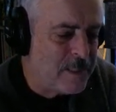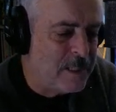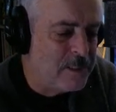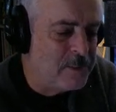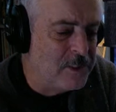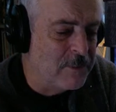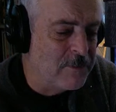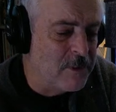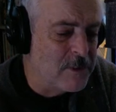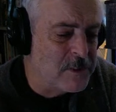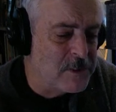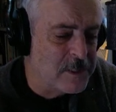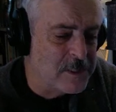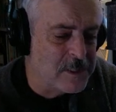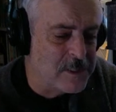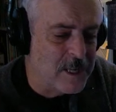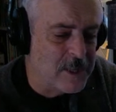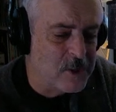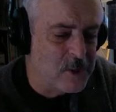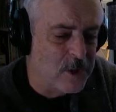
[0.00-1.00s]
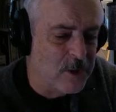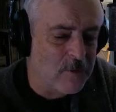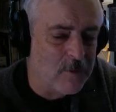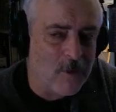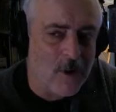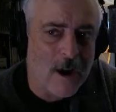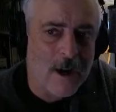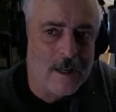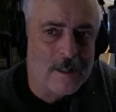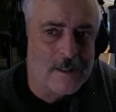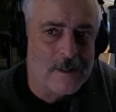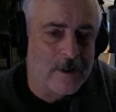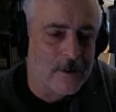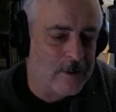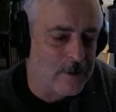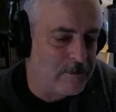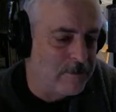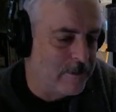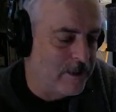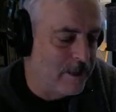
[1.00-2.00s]
different succession of rocks here,
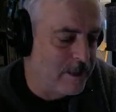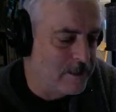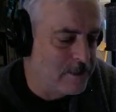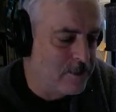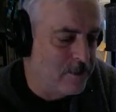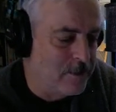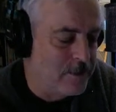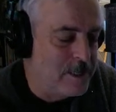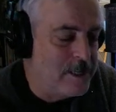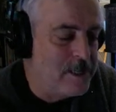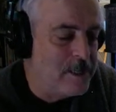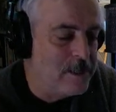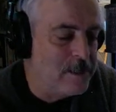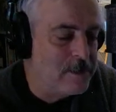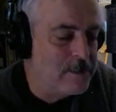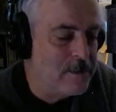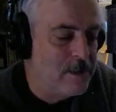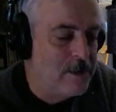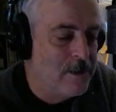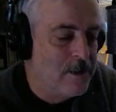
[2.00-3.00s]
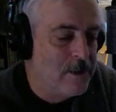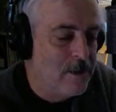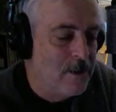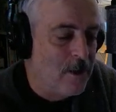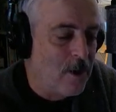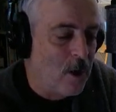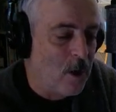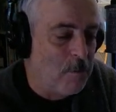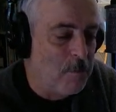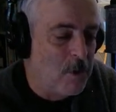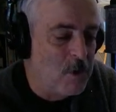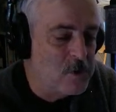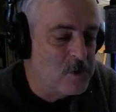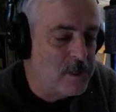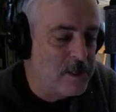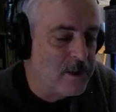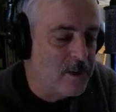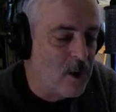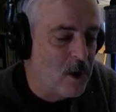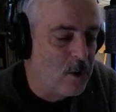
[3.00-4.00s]
in fact. So these are
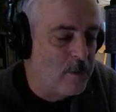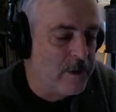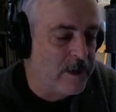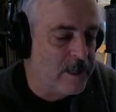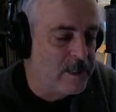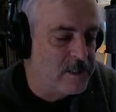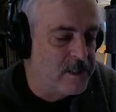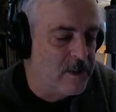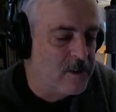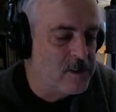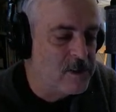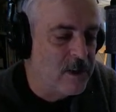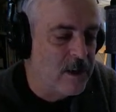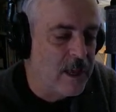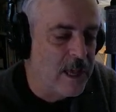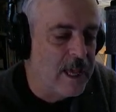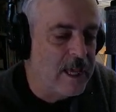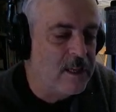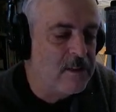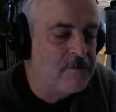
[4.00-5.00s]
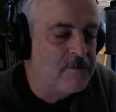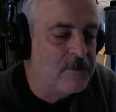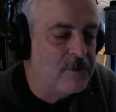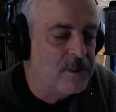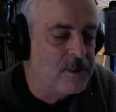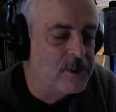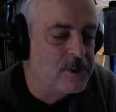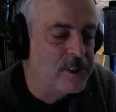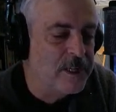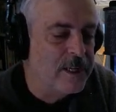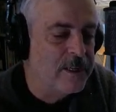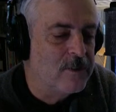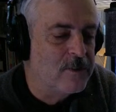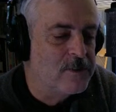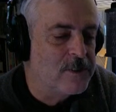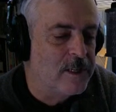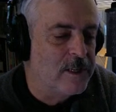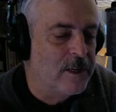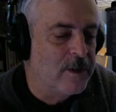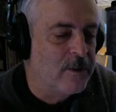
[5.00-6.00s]
mostly carbonates. There's a handful of shales
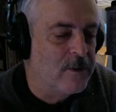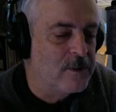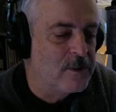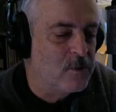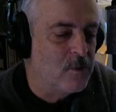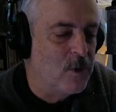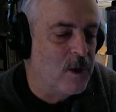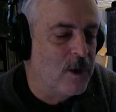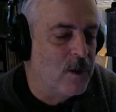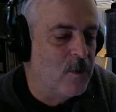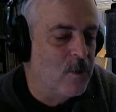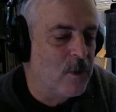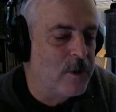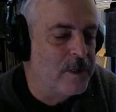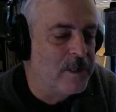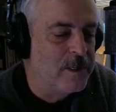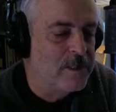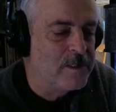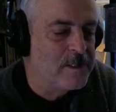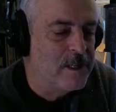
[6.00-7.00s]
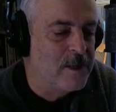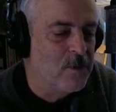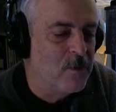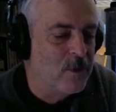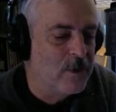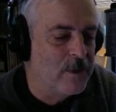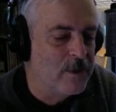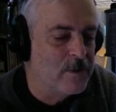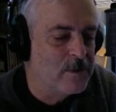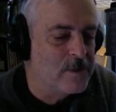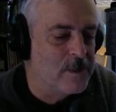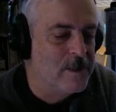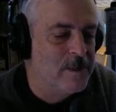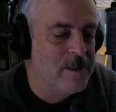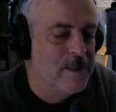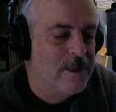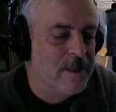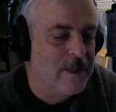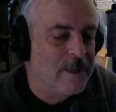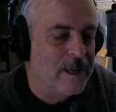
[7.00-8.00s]
in here as well, where you can see where there's
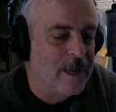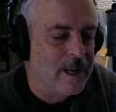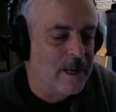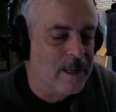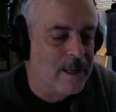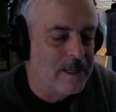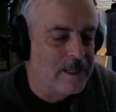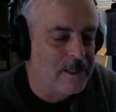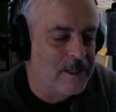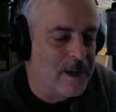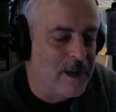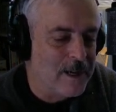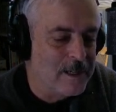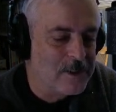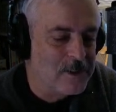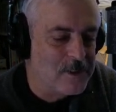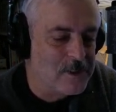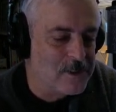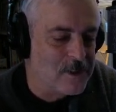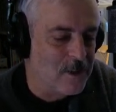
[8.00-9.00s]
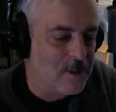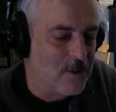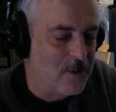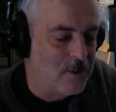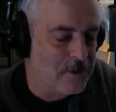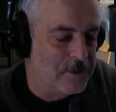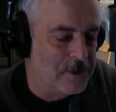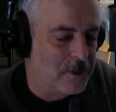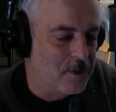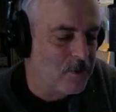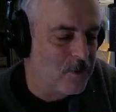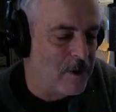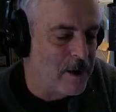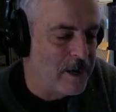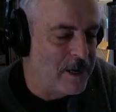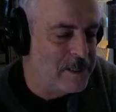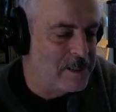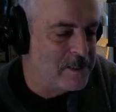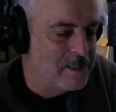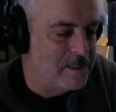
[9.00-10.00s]
kind of like notches along the
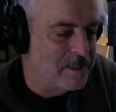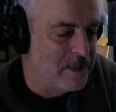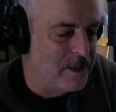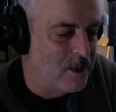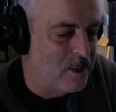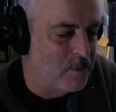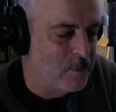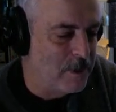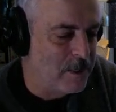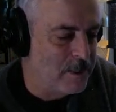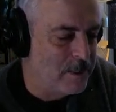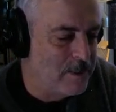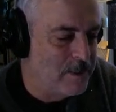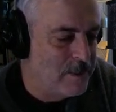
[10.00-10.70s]
horizon there. But